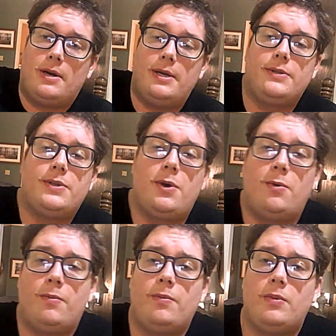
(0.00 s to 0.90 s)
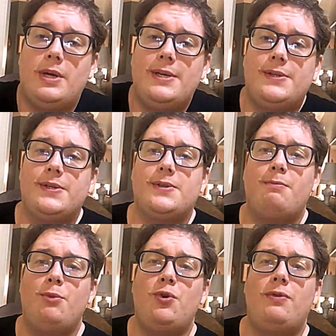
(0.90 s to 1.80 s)
Alright, so is this
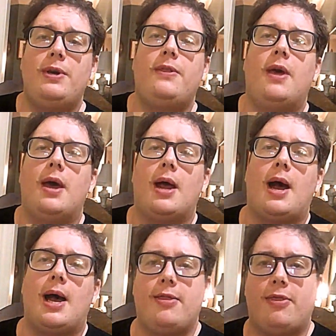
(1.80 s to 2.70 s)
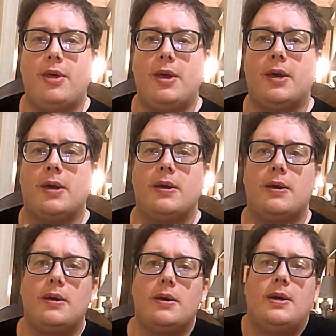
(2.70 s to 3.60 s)
a movie that I think
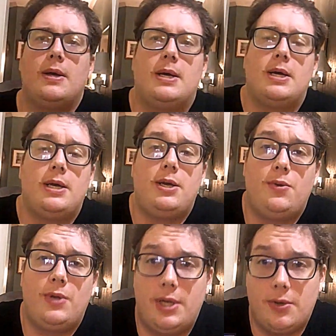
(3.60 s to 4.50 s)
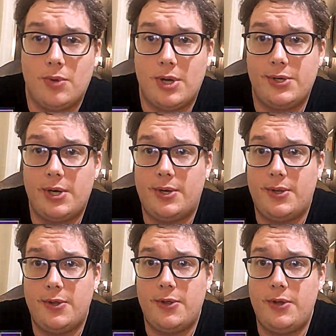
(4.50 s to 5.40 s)
you need to rush
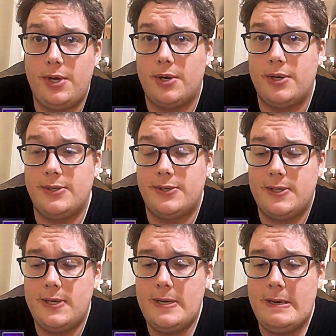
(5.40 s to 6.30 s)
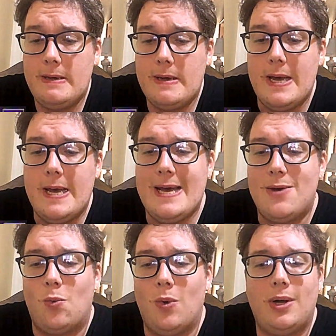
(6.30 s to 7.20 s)
out to the theater and see?
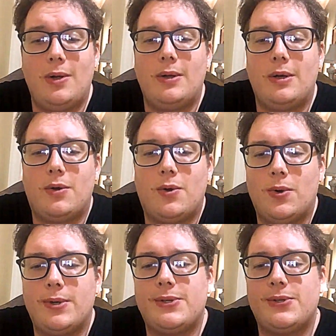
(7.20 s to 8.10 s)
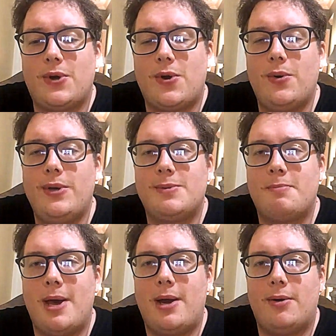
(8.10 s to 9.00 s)
Well, of course, it's always
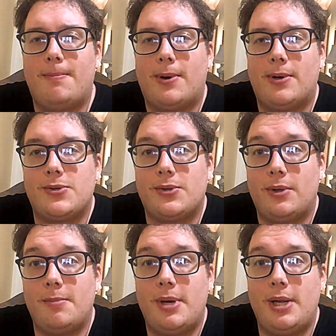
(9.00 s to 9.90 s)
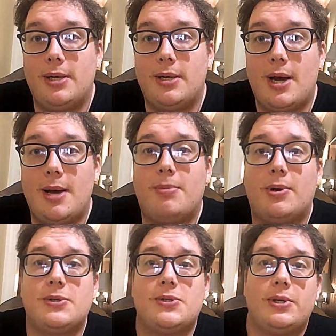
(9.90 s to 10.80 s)
a matter of personal opinion. I
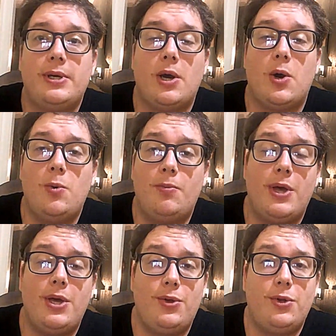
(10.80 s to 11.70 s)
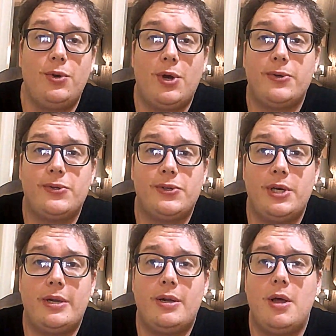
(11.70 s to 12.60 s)
personally hope that you do go
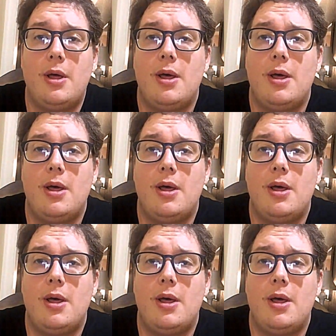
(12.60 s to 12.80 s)
see it.